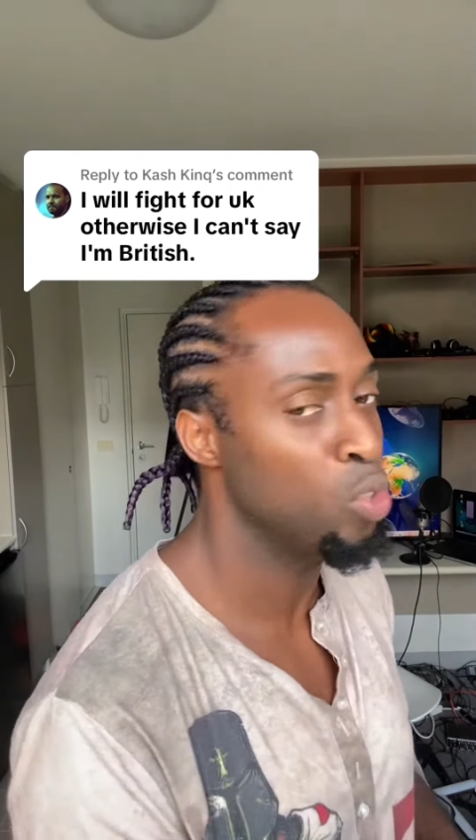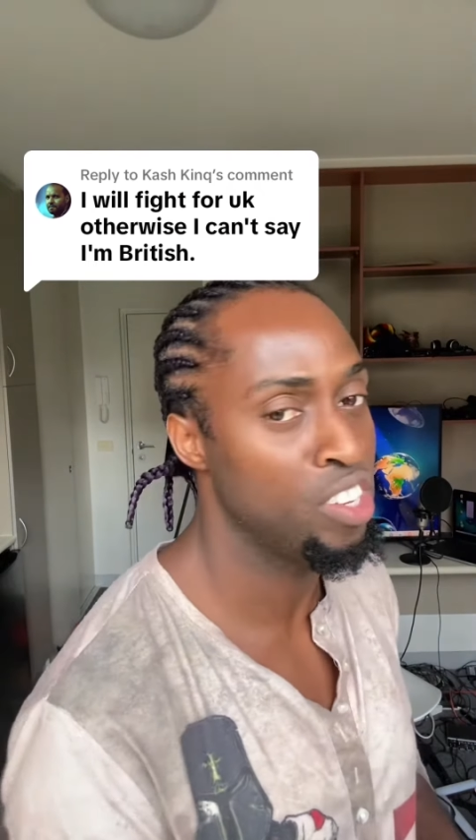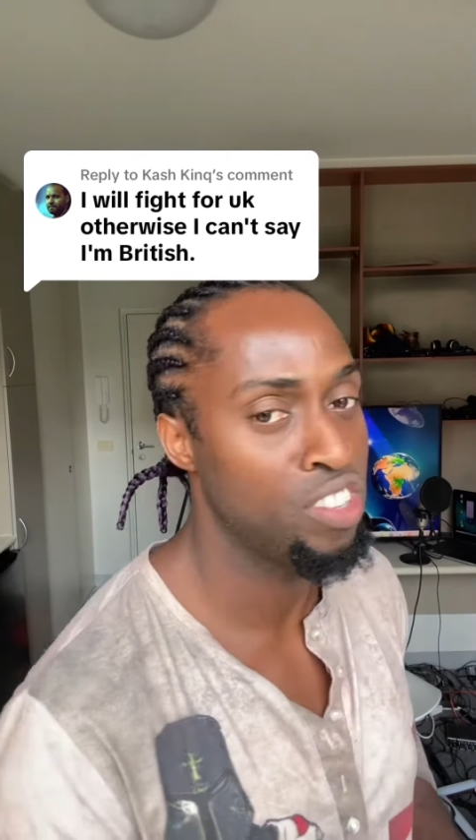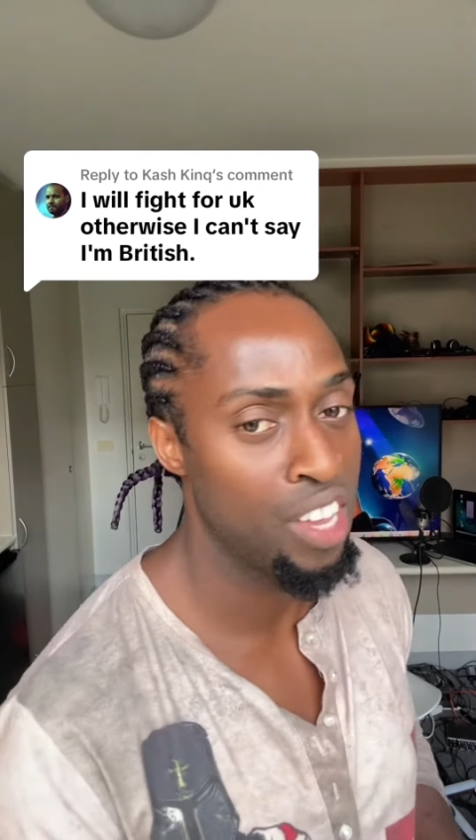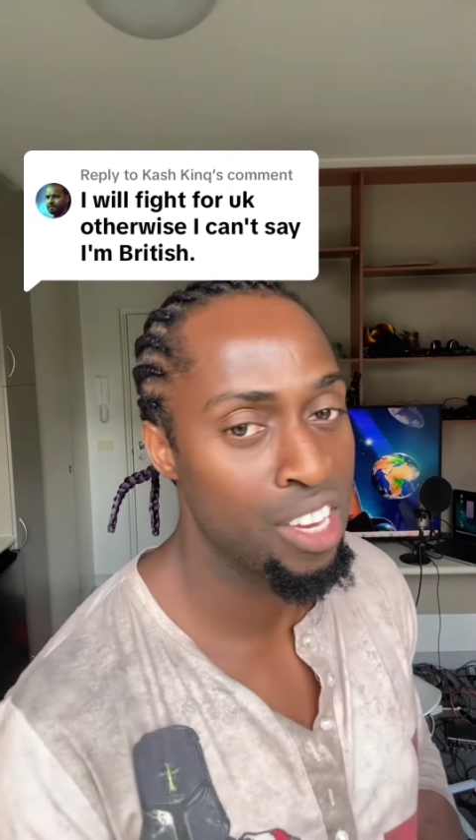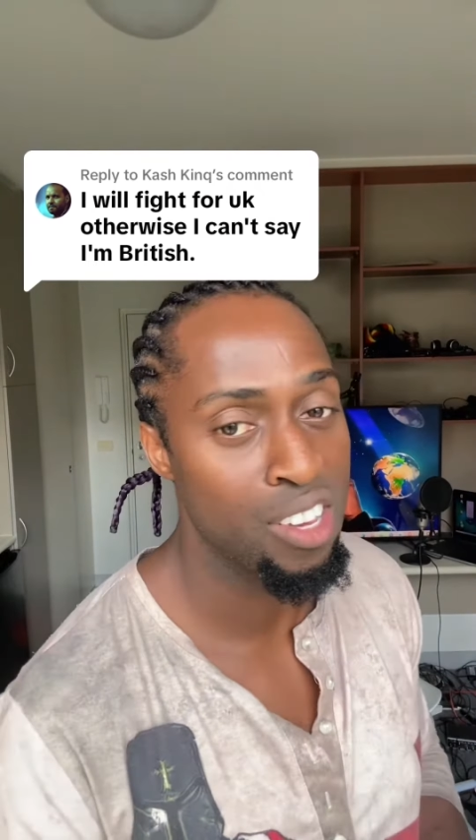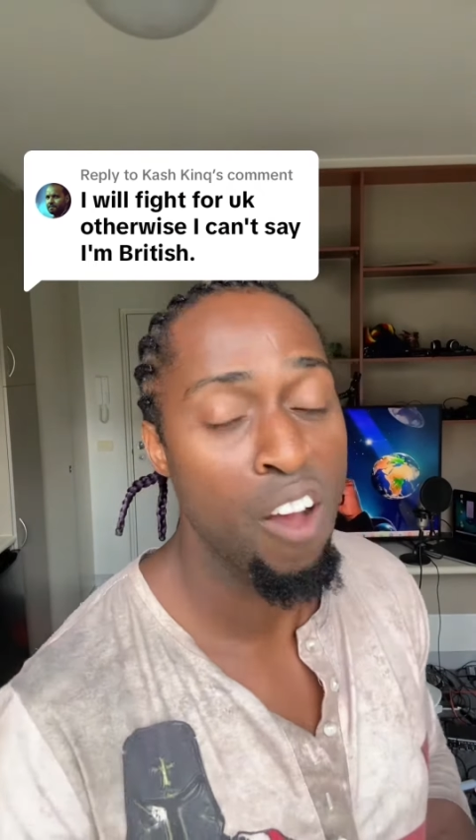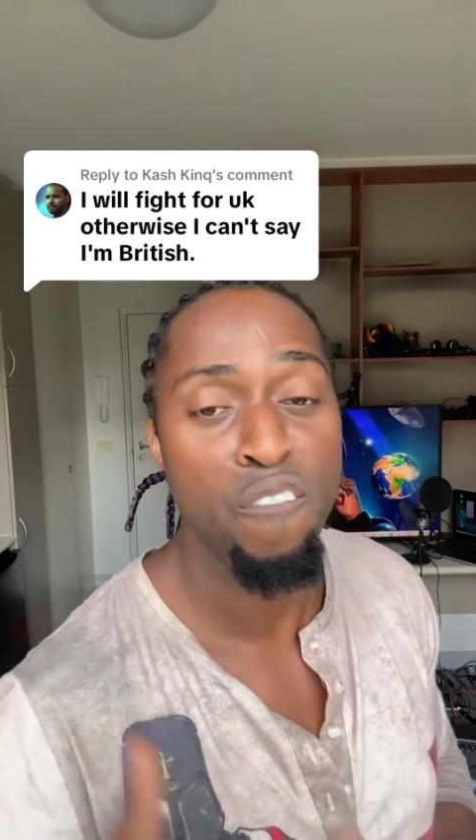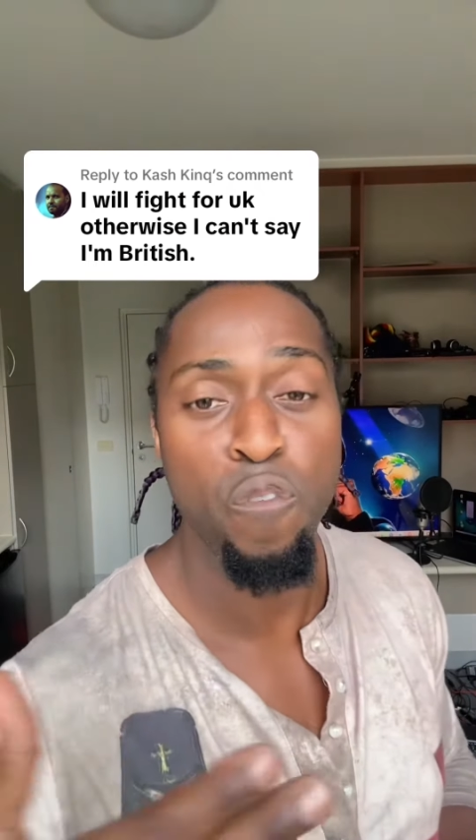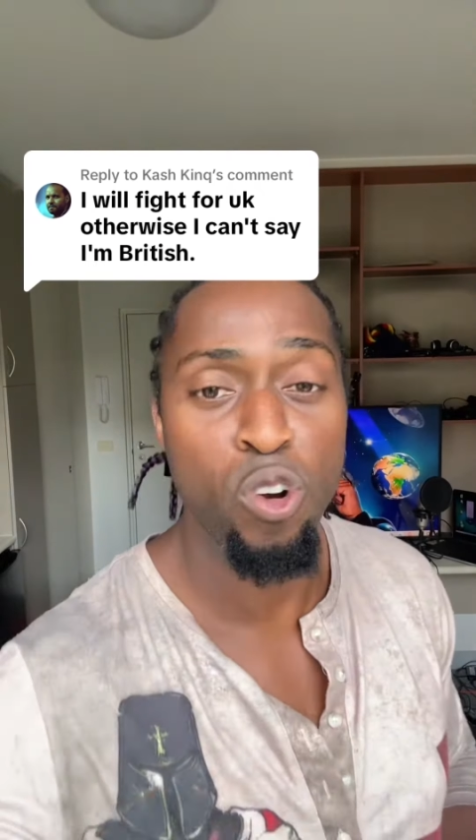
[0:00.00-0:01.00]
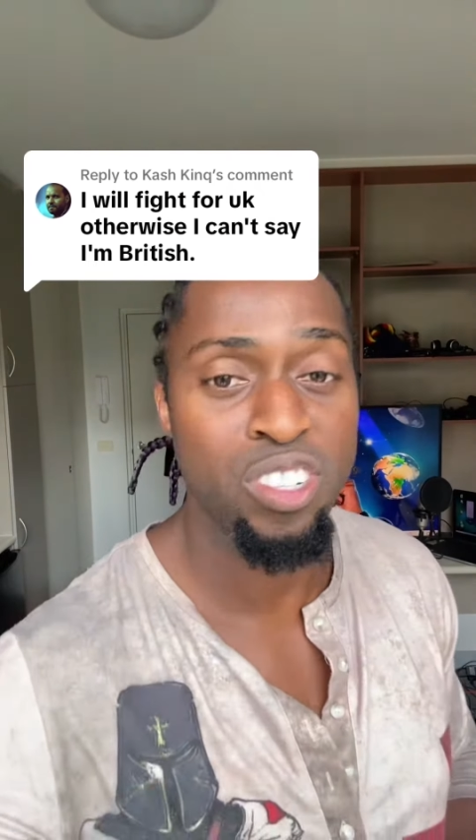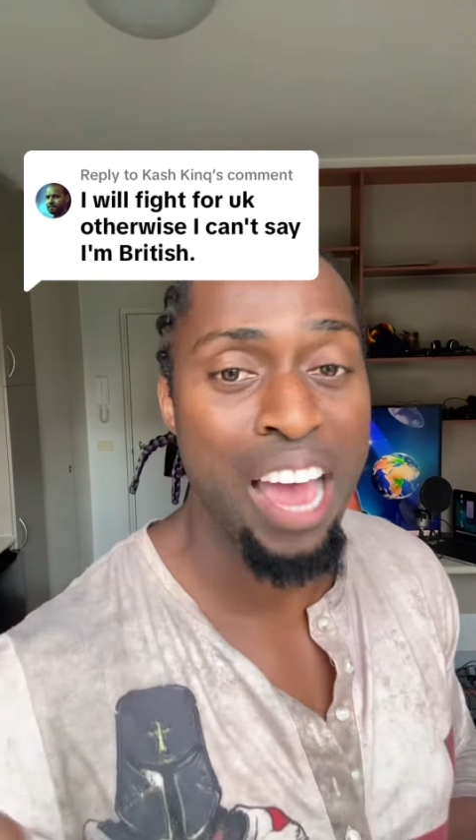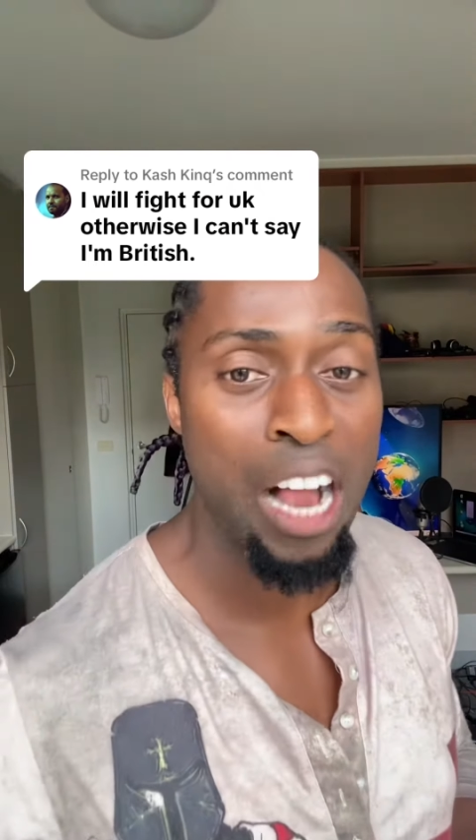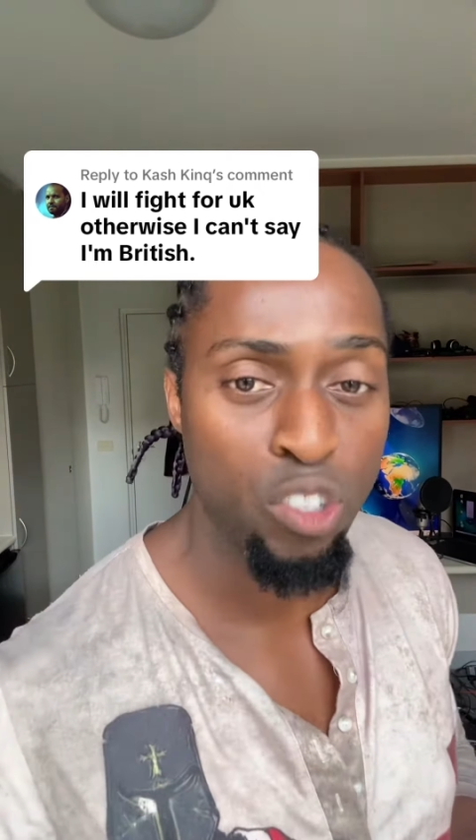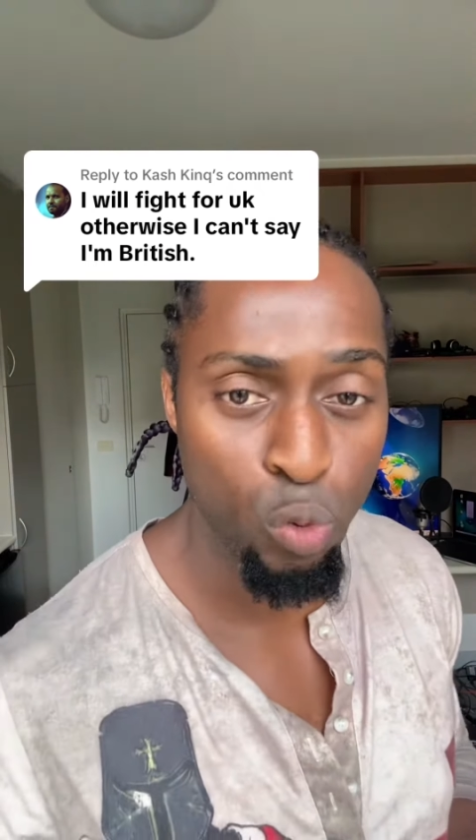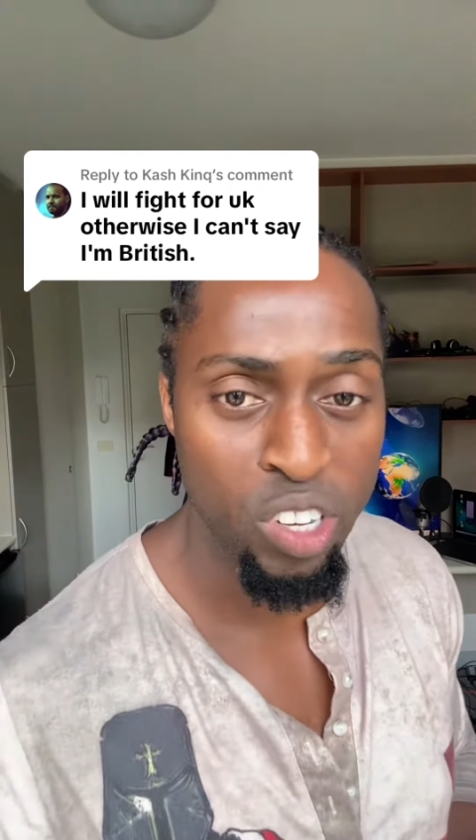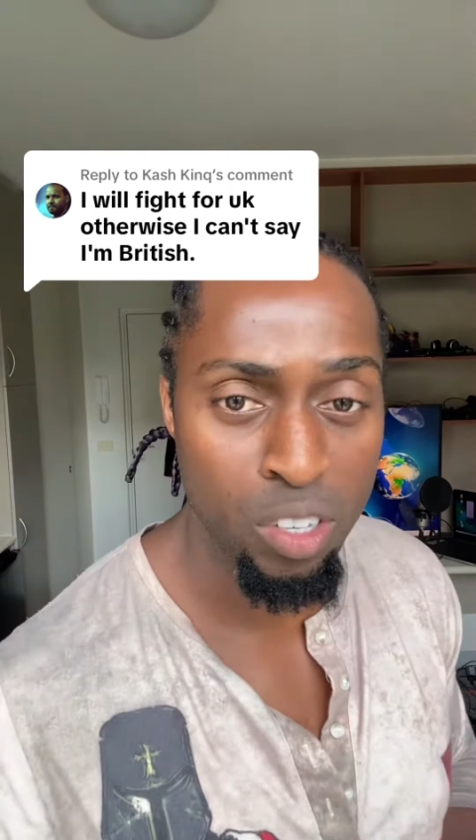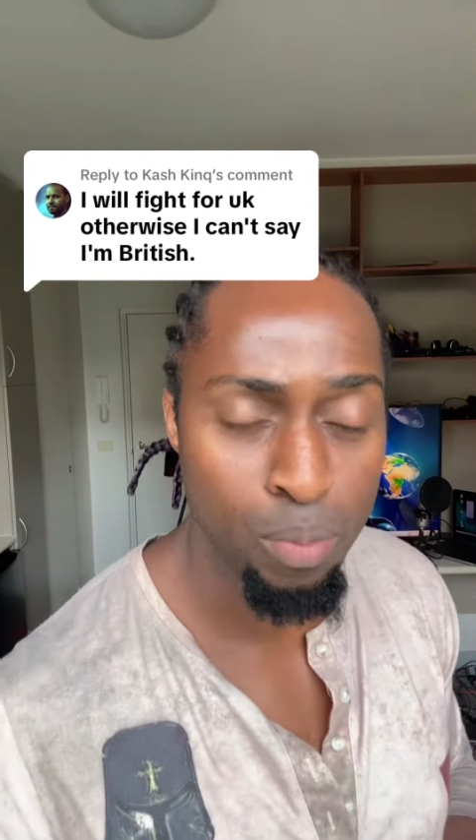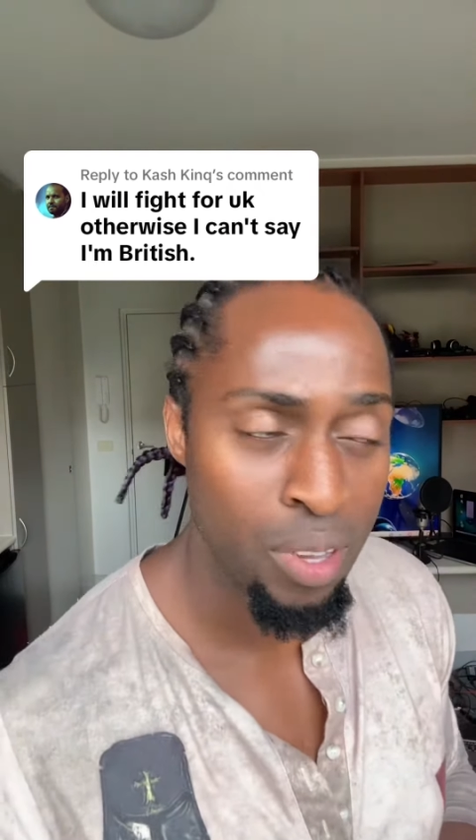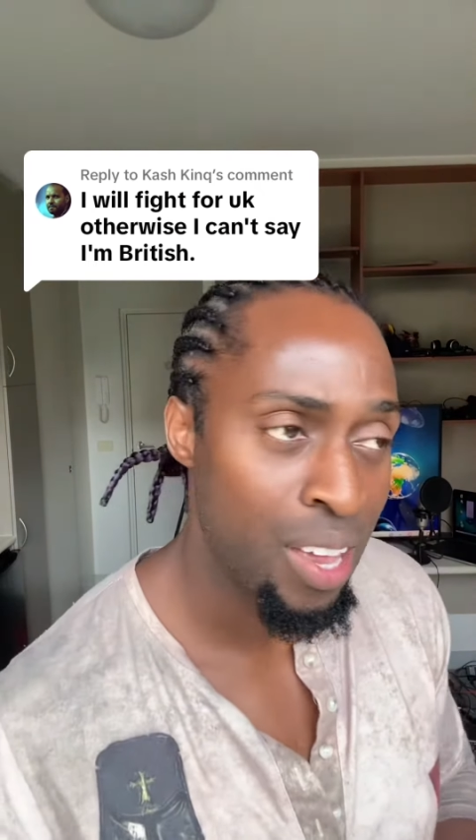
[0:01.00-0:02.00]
these things, forced altruism,